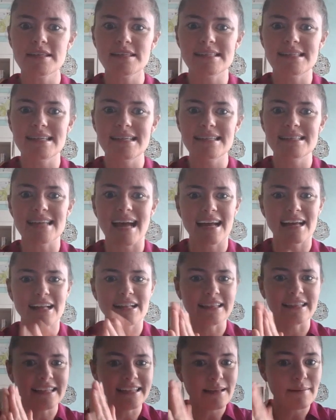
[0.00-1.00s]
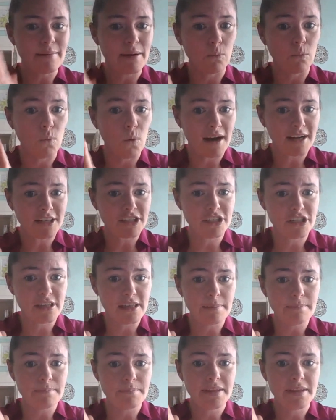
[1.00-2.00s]
seeds, I cleaned them, I washed
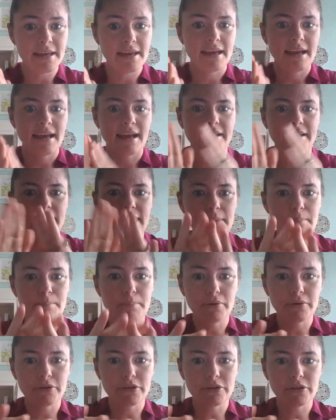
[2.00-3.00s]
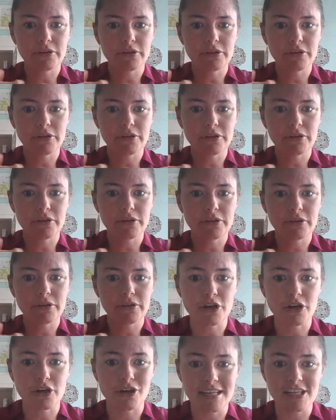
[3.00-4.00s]
them, and then I put them on
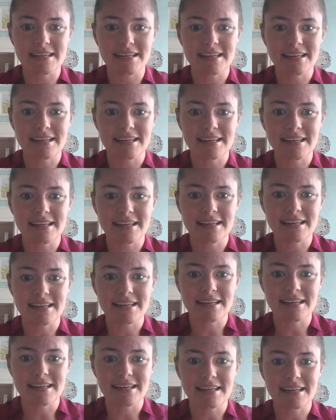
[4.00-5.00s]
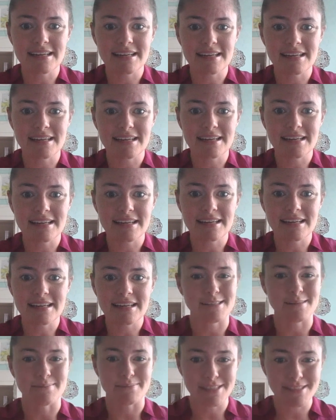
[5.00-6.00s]
a cookie sheet, and I put some
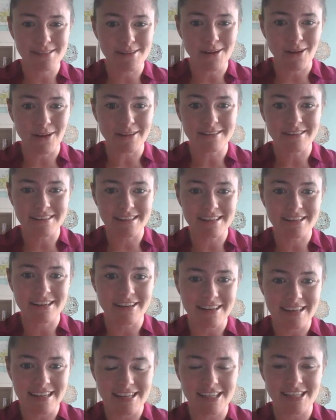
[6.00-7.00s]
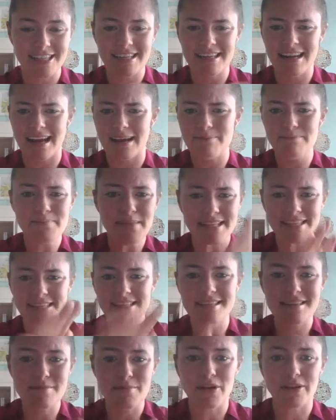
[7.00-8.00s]
butter and some salt on the cookie sheet. I
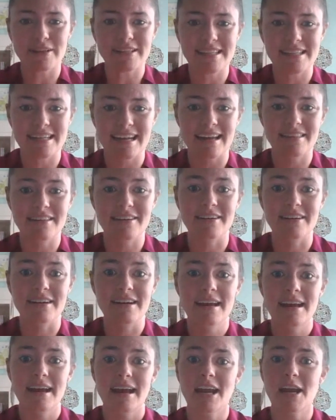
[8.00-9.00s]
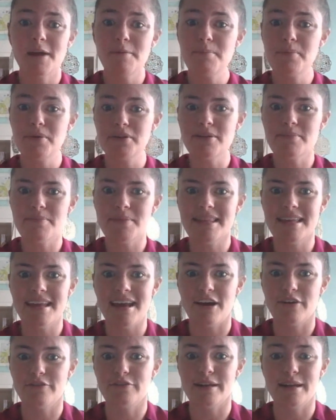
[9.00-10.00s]
mixed them all together, and I put them in
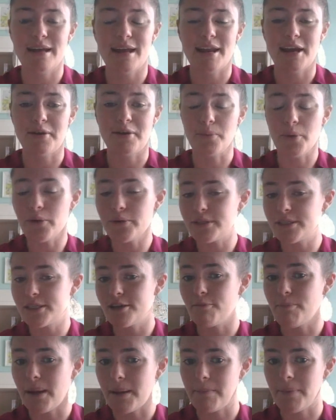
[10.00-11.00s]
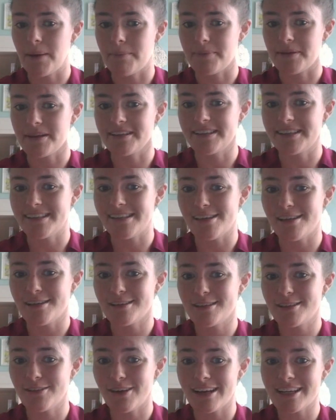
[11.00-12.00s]
the oven, and I roasted my pumpkin
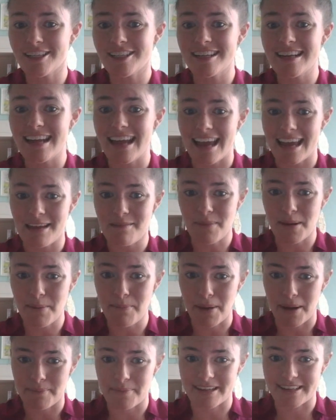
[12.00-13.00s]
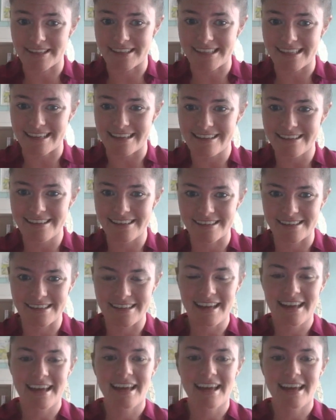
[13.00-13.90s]
seeds. So I actually ate my pumpkin seeds,